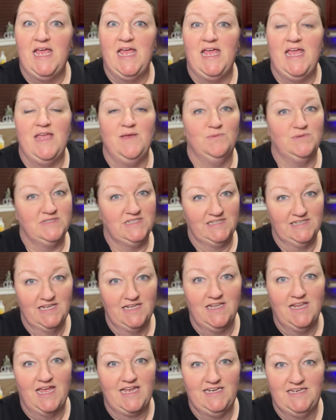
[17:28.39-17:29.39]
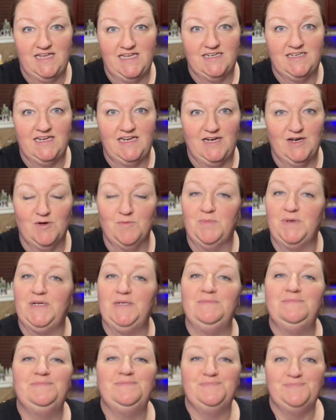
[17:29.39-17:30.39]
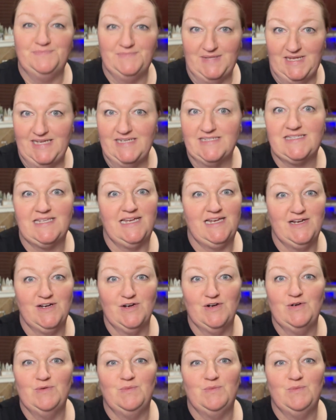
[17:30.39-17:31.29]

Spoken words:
It was a little late getting here, but it's here.